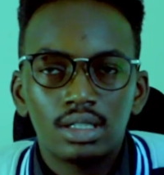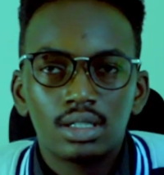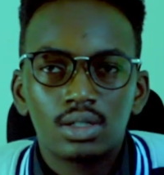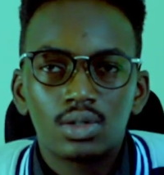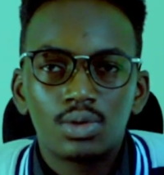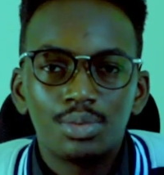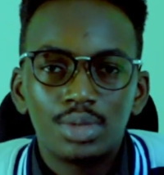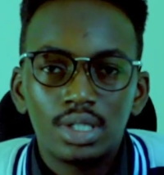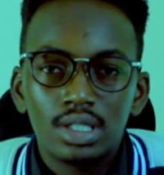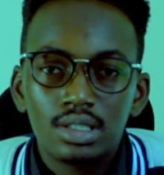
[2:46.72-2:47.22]

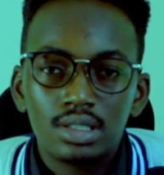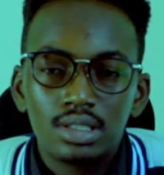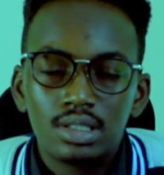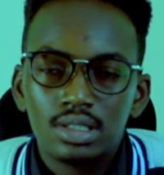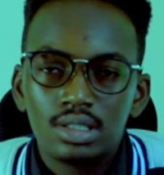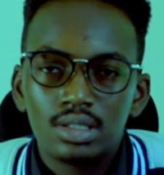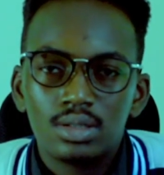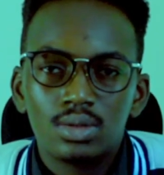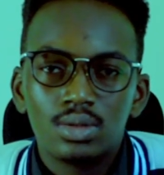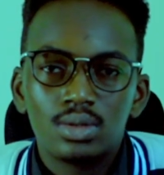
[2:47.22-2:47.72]
a
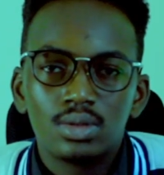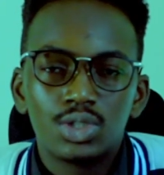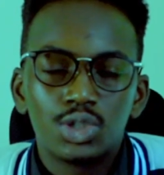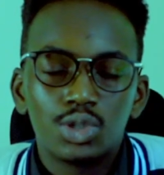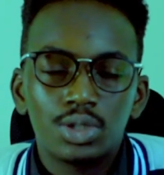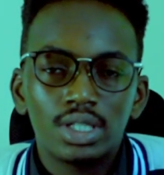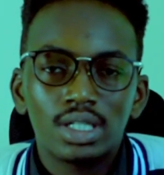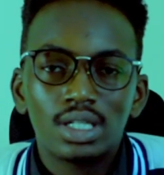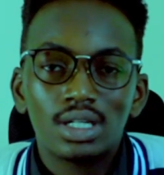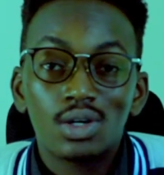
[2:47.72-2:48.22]
community or
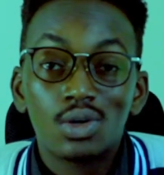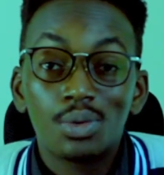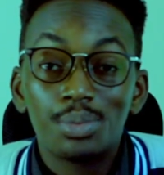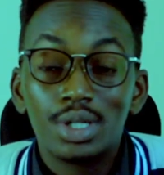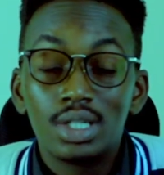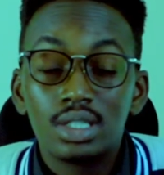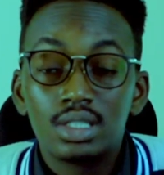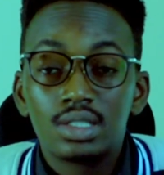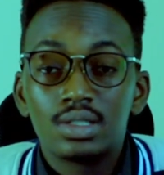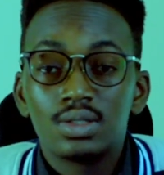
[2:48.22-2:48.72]
joining a
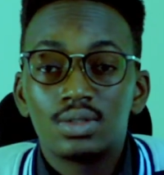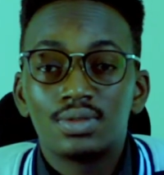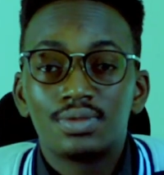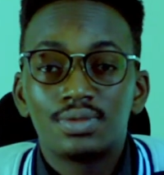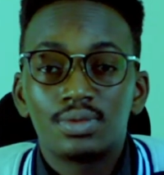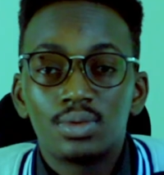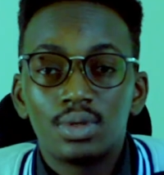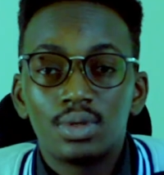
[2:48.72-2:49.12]
community of